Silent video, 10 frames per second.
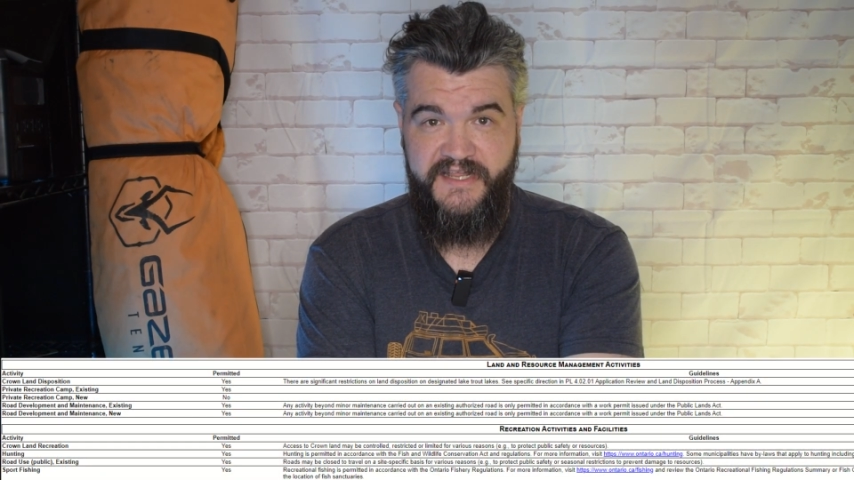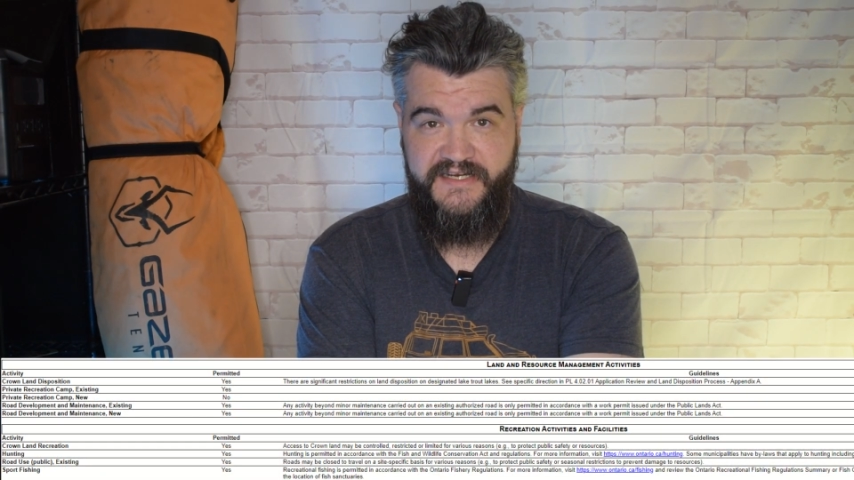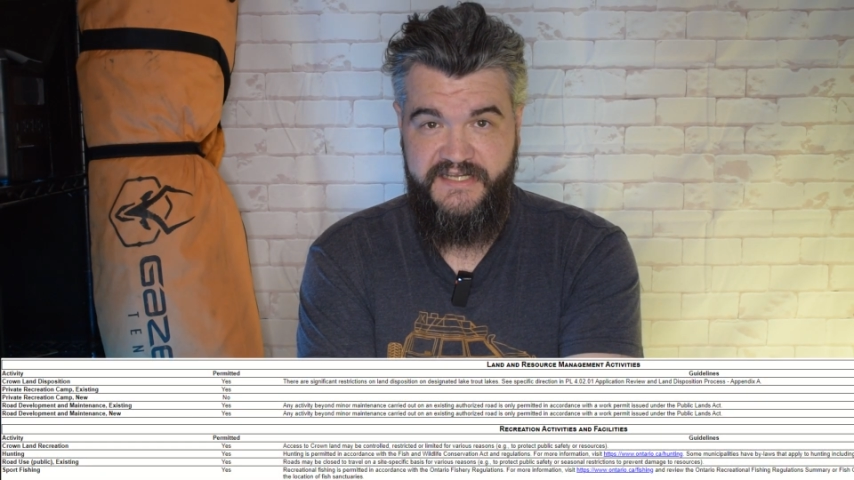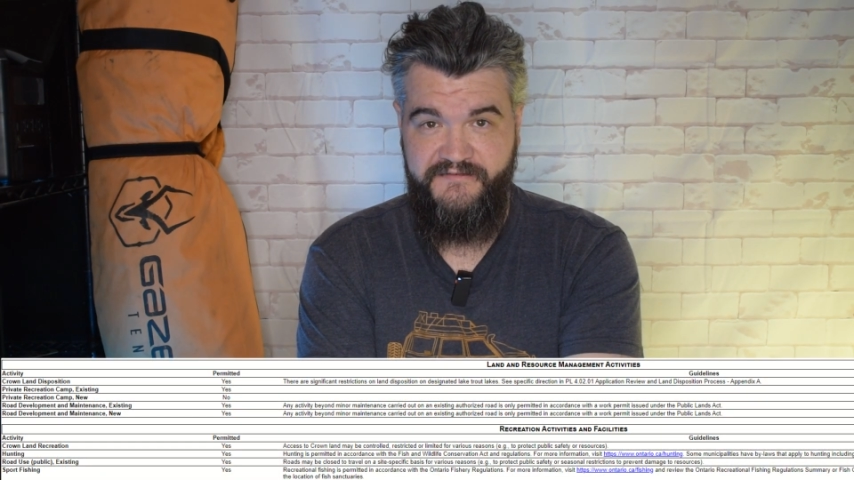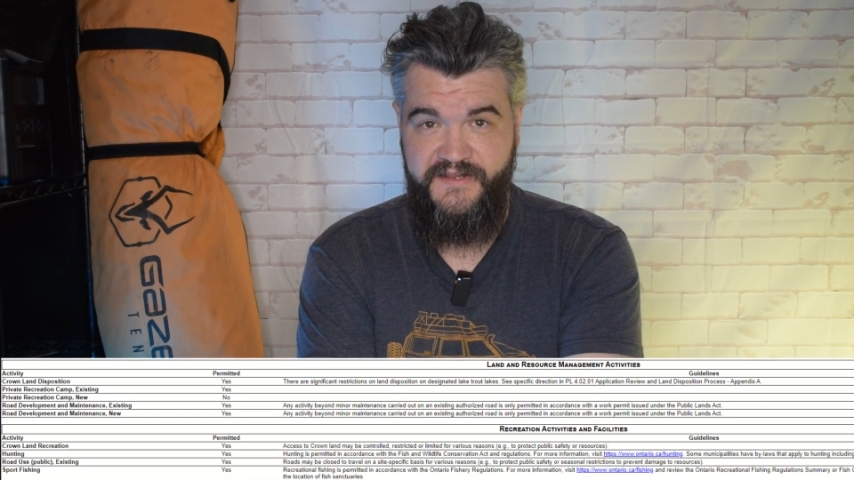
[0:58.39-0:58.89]

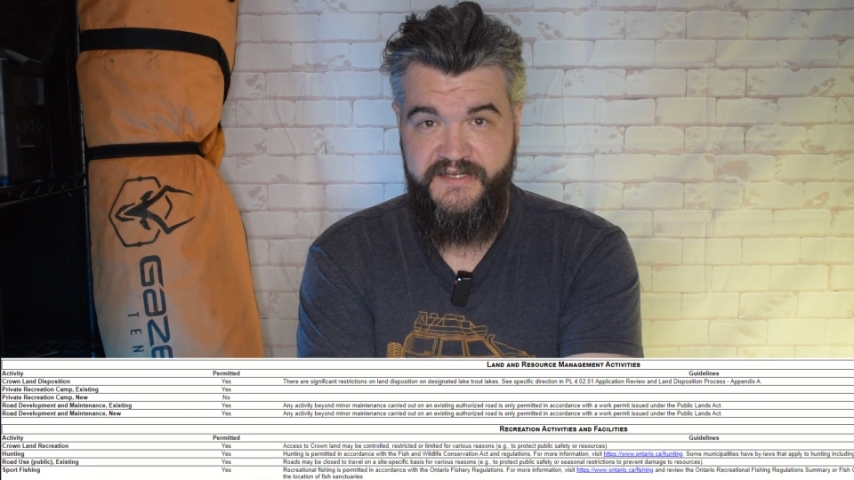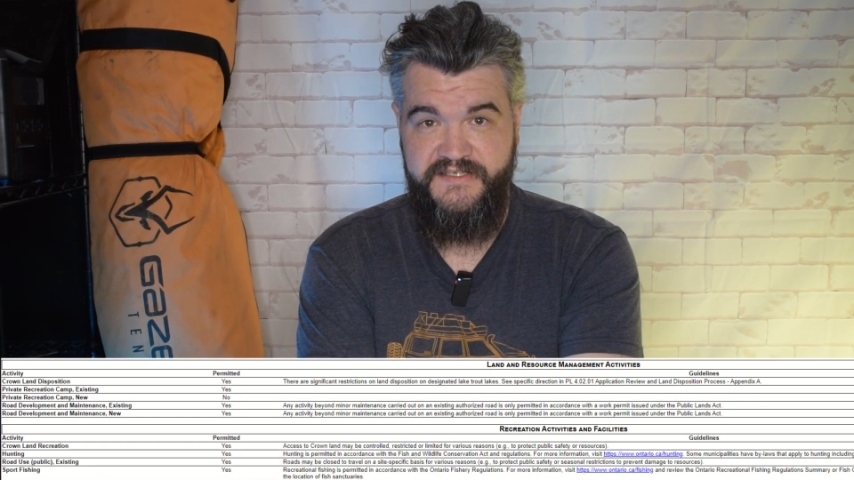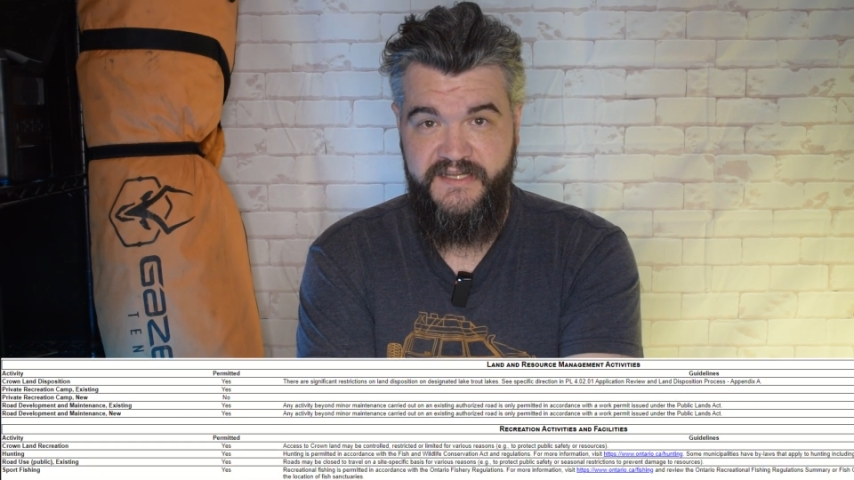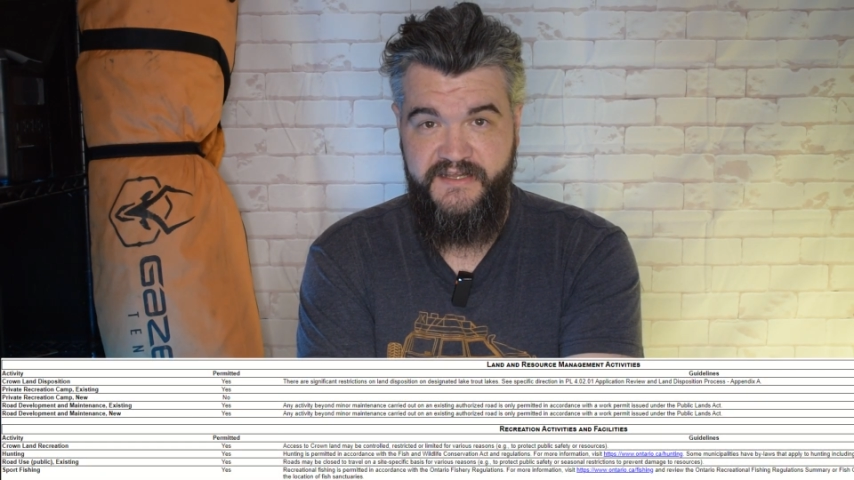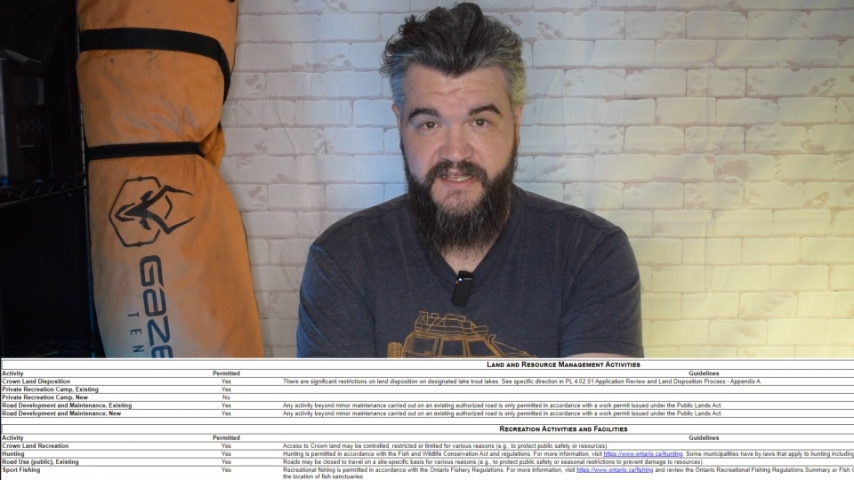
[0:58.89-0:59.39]

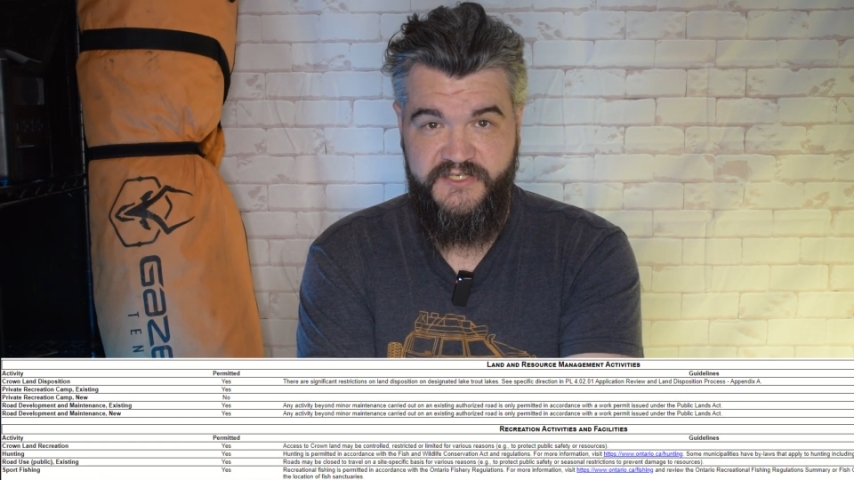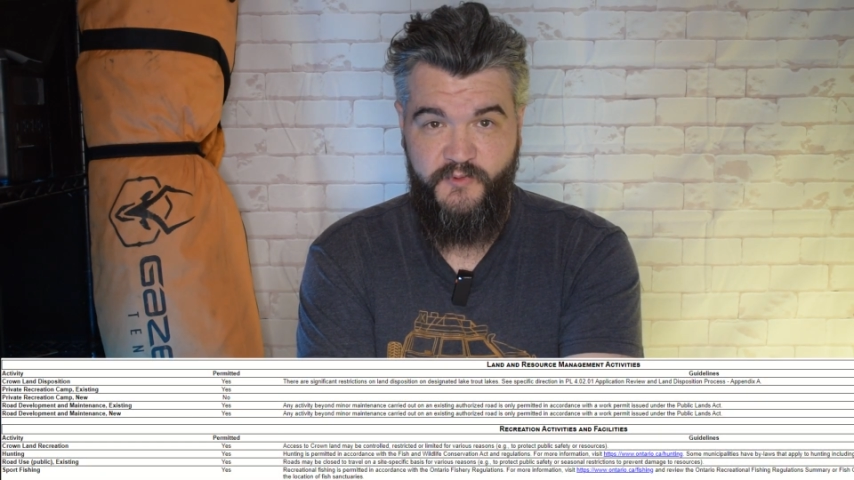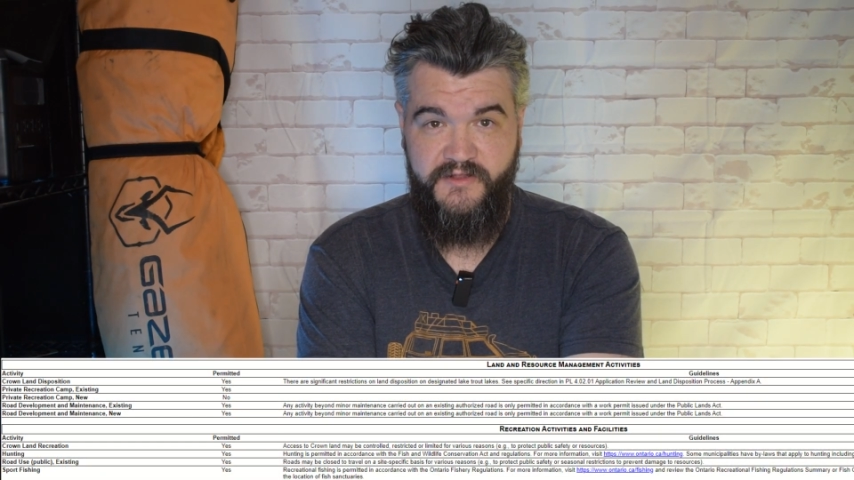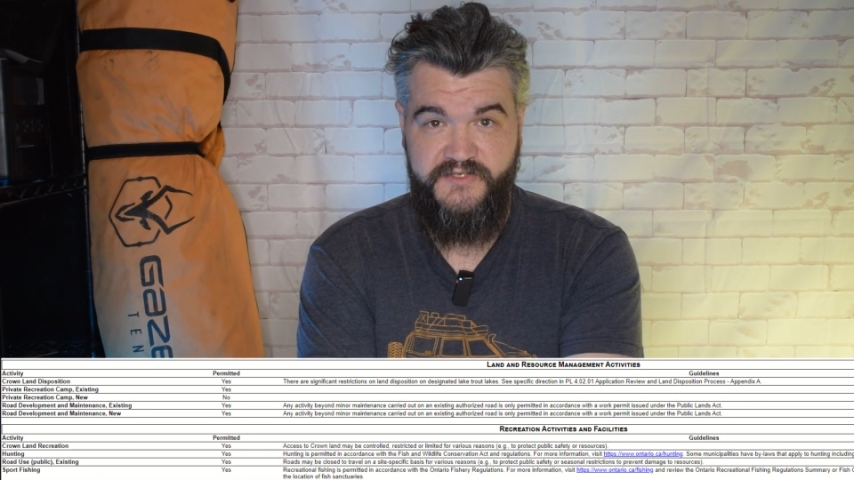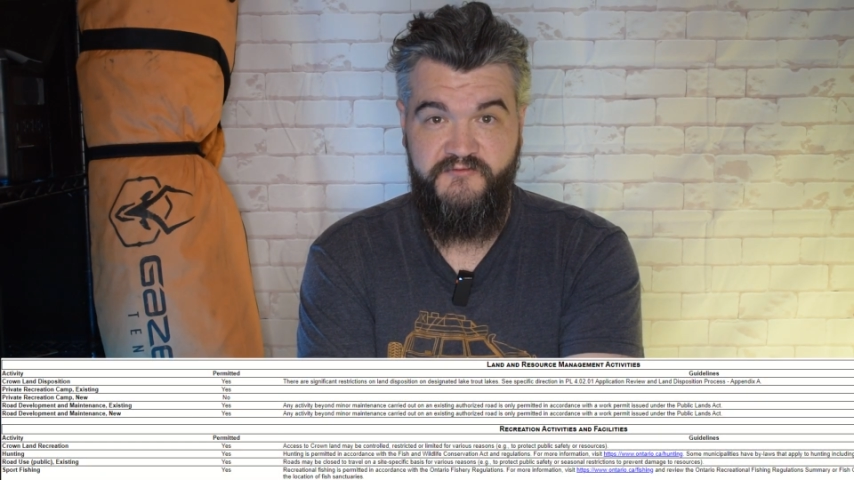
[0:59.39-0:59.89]
activities as well as